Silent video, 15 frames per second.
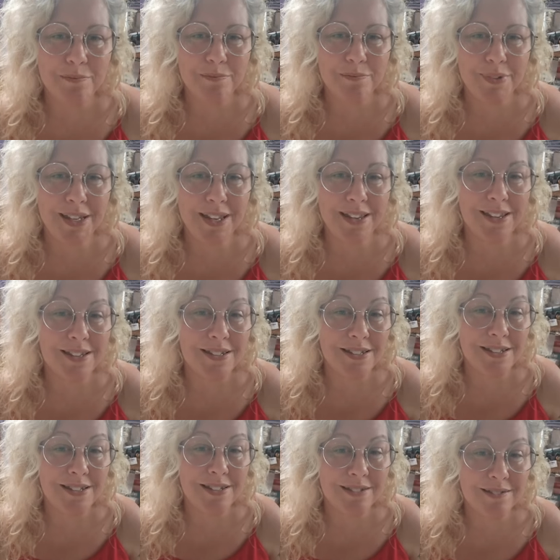
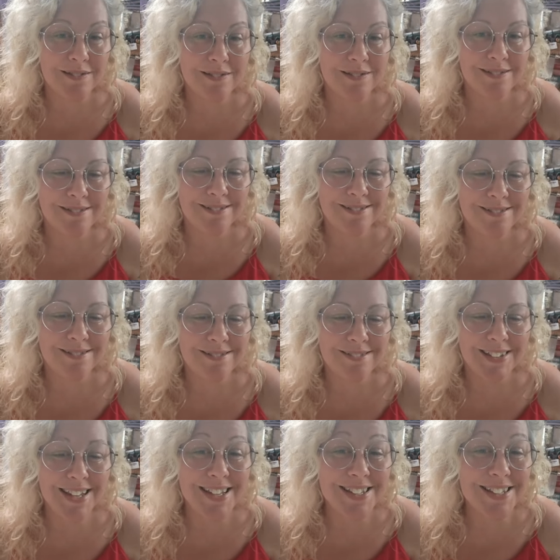because
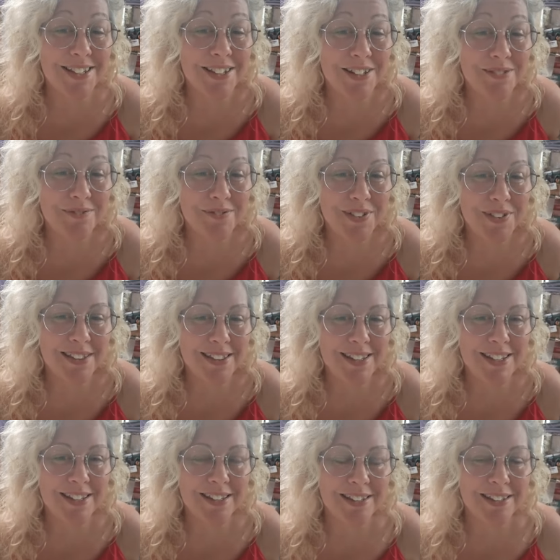it's a good
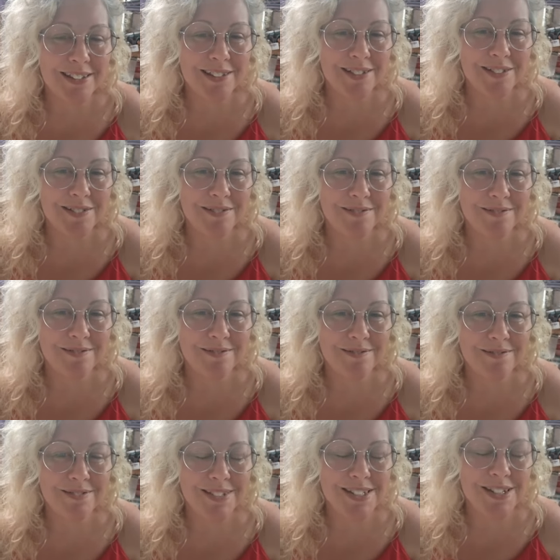feeling.
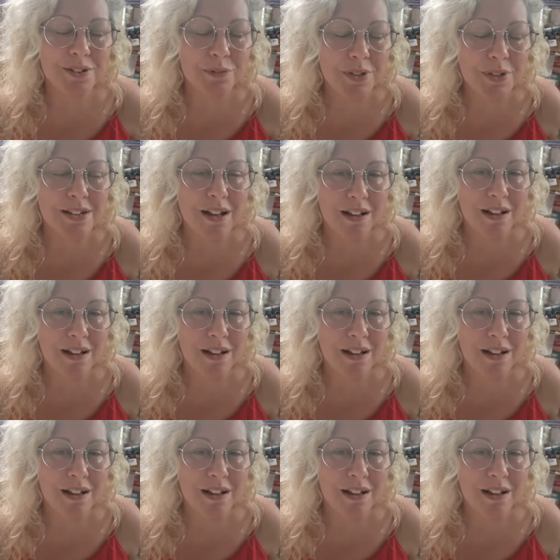Till we talk